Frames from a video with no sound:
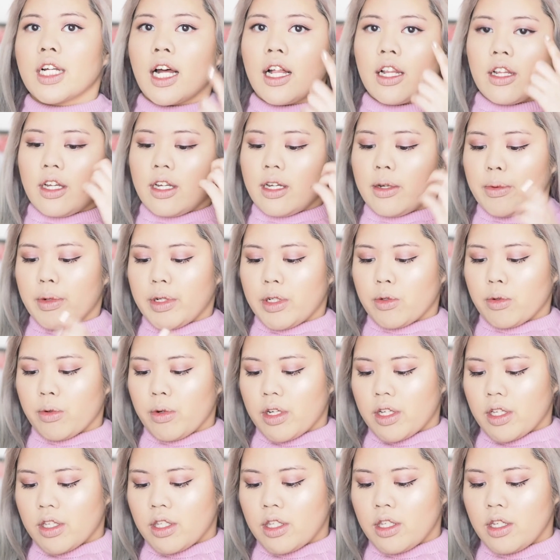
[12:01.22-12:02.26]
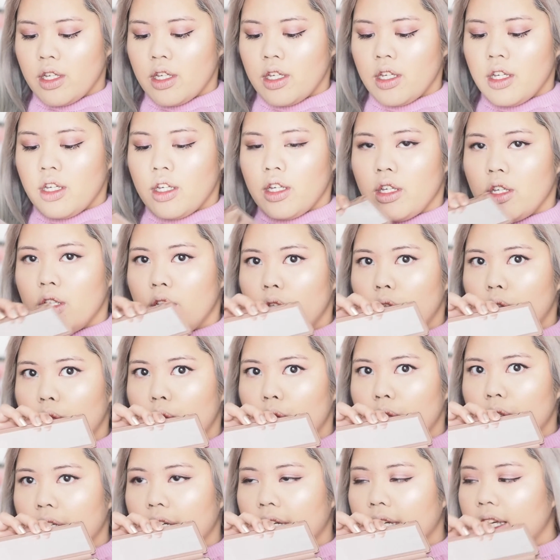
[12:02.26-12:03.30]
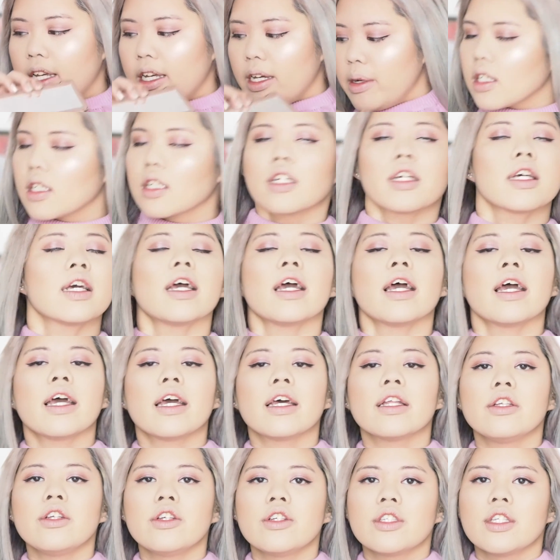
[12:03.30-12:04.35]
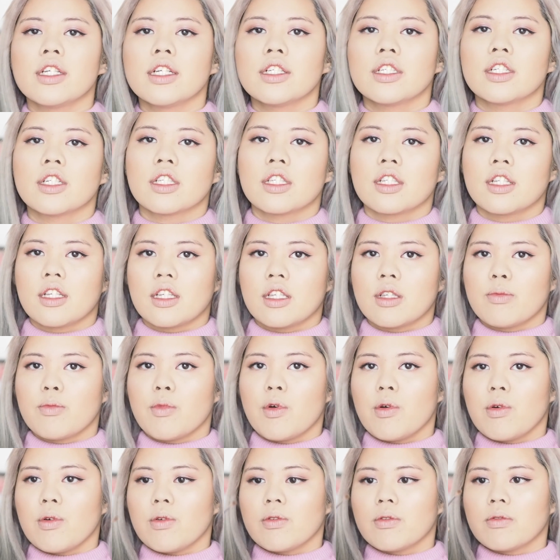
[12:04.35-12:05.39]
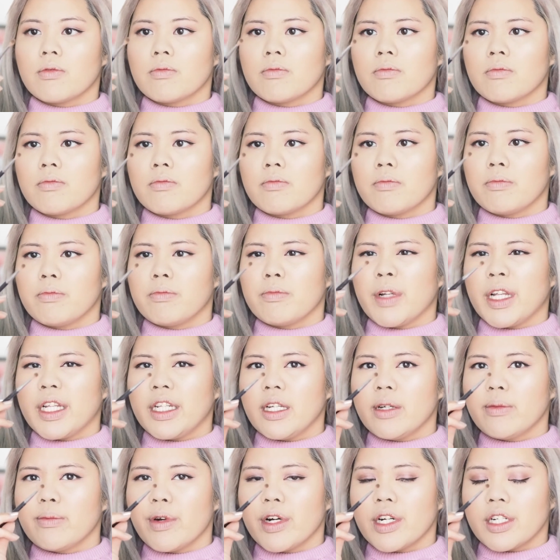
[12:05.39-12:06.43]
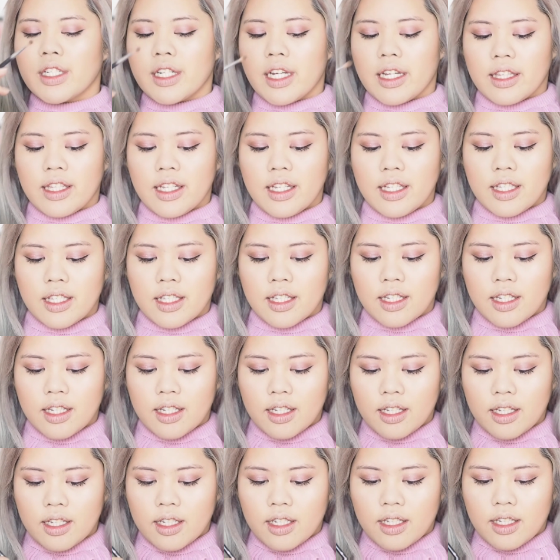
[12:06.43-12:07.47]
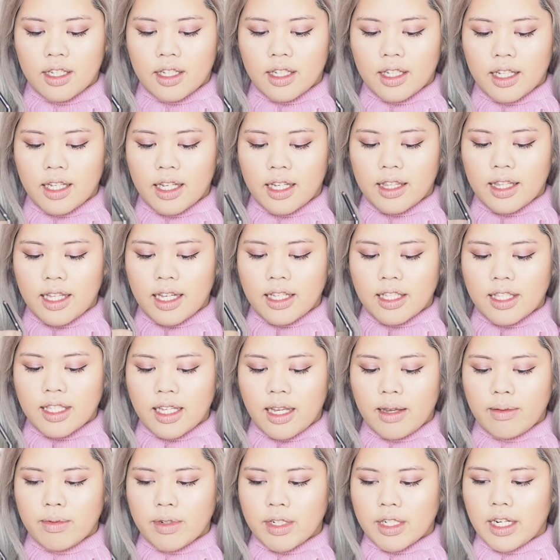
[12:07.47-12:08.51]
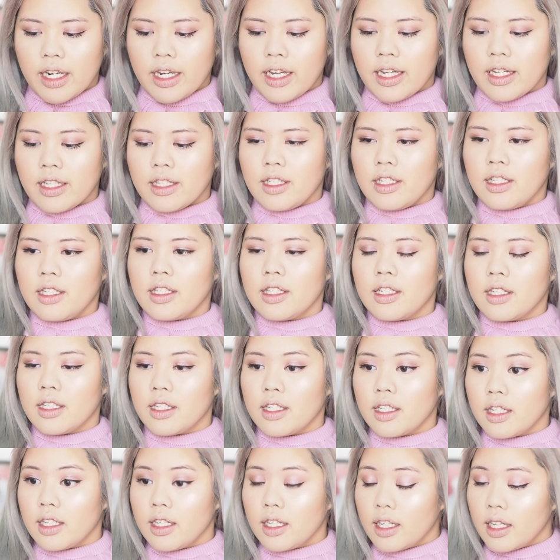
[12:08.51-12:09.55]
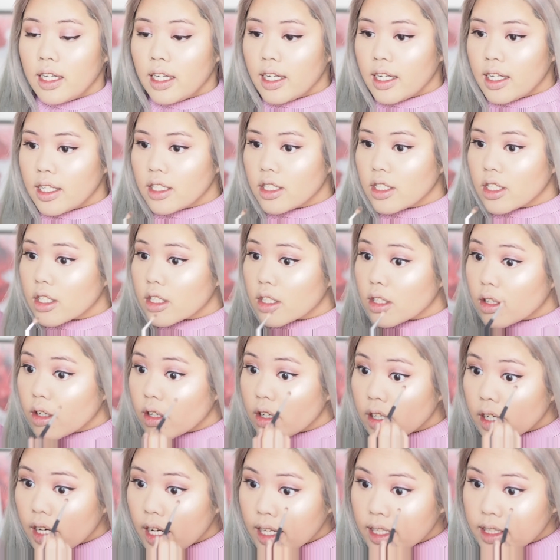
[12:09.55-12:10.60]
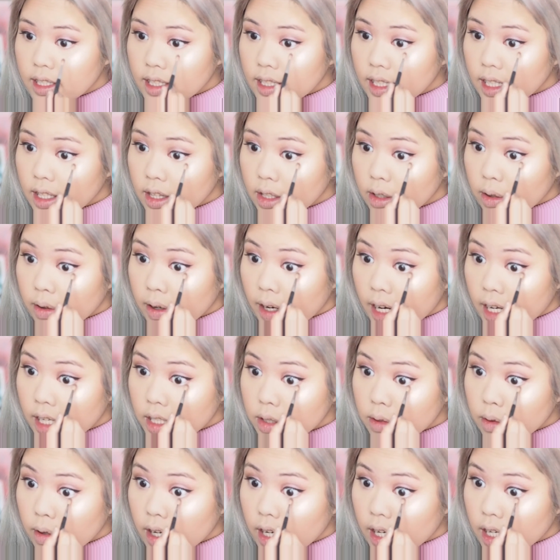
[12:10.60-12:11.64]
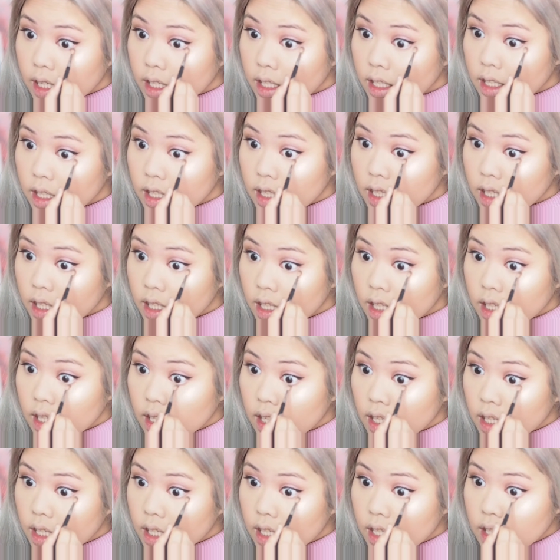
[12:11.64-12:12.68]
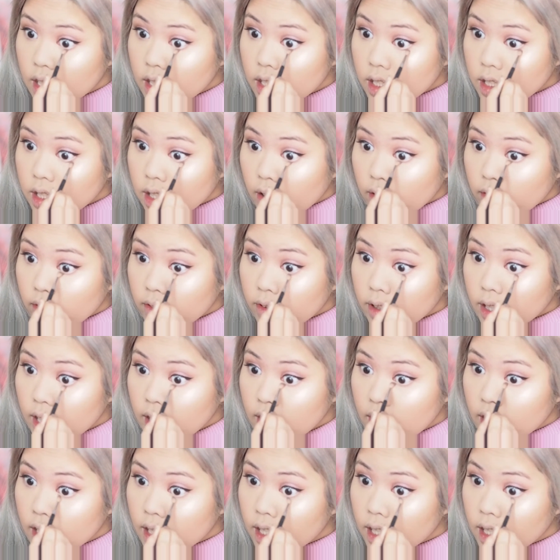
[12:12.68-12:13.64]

color, which was Nuna here, and using just a small blending brush like this, get that same shade and just go underneath your eyes quite softly.